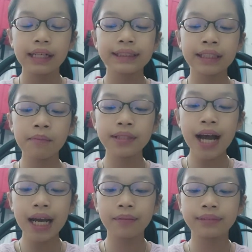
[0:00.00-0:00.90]

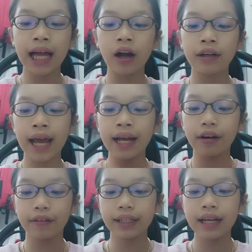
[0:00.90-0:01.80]
Sometimes Dad got
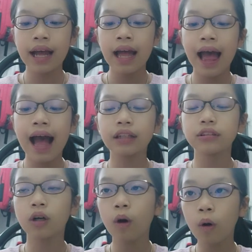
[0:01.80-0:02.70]
angry
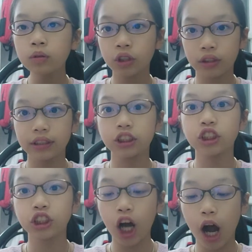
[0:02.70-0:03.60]
and told her to
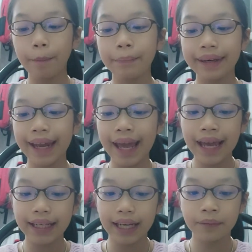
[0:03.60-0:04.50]
stop
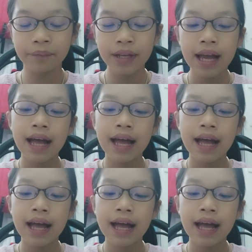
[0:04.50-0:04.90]
nagging,